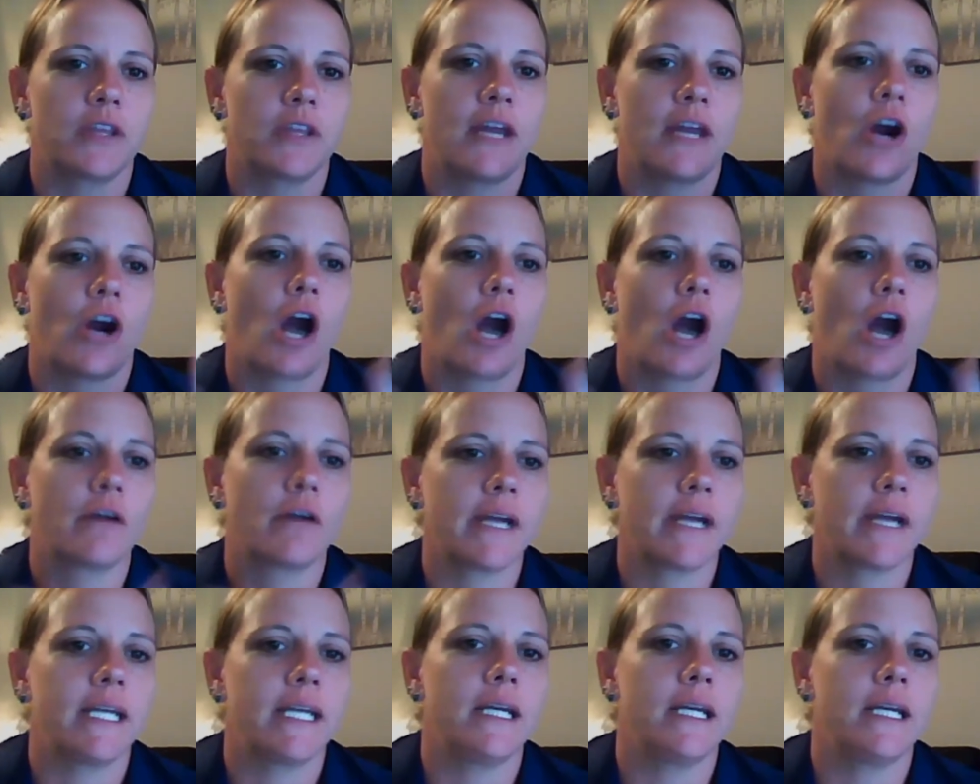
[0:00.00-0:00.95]
they're
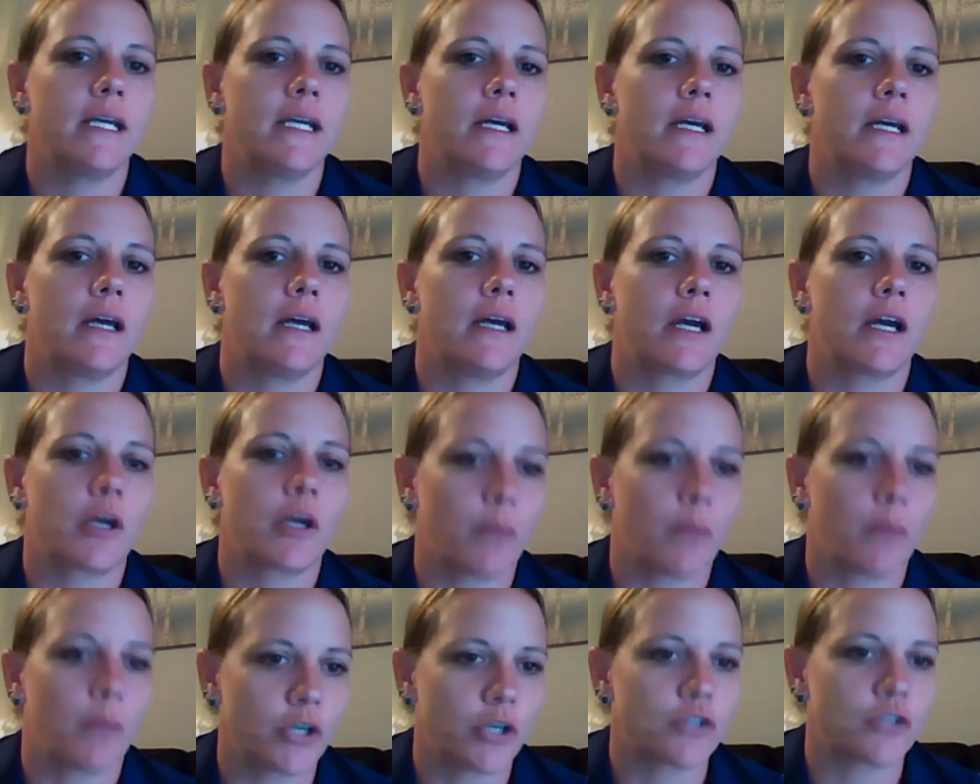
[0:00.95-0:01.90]
already a
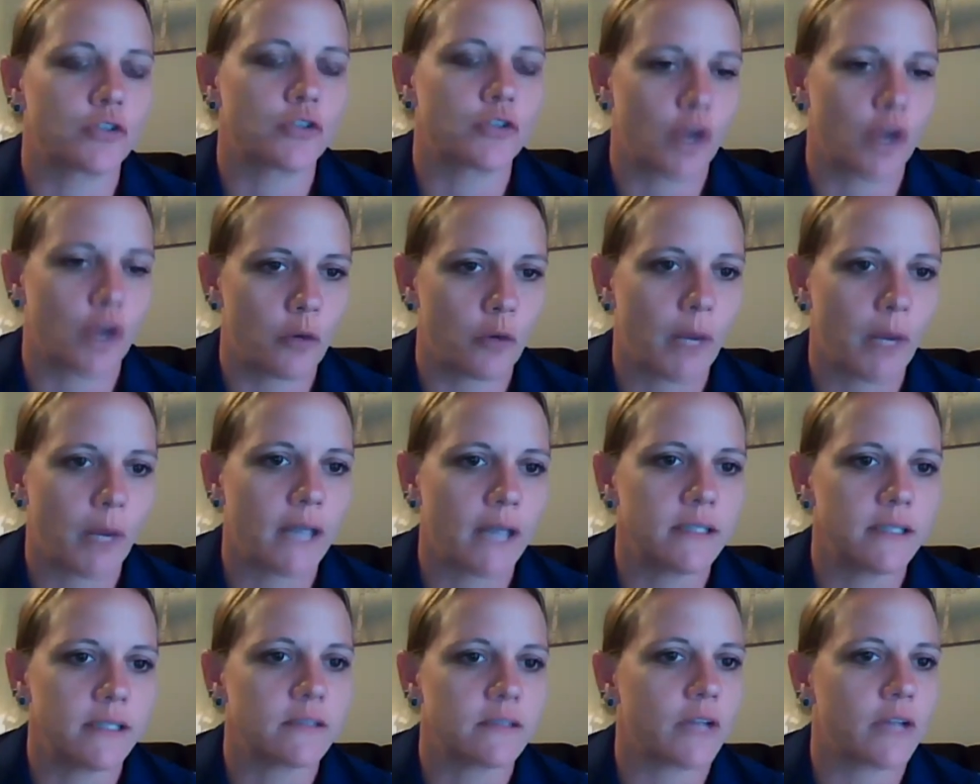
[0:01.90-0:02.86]
commercial drone
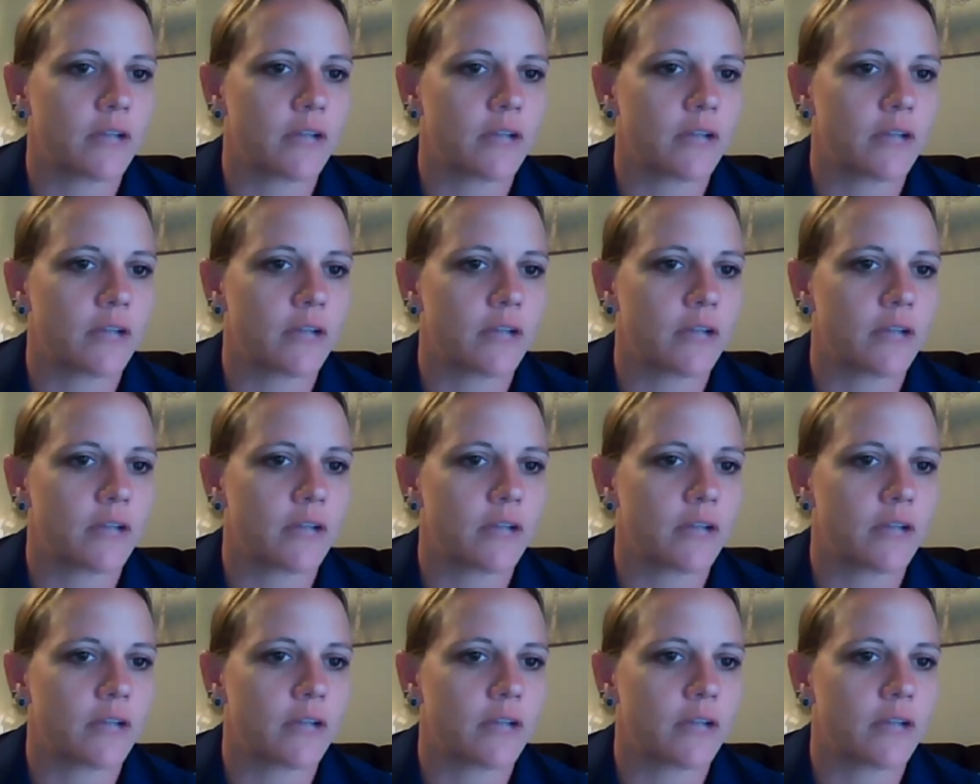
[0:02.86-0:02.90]
pilot, so they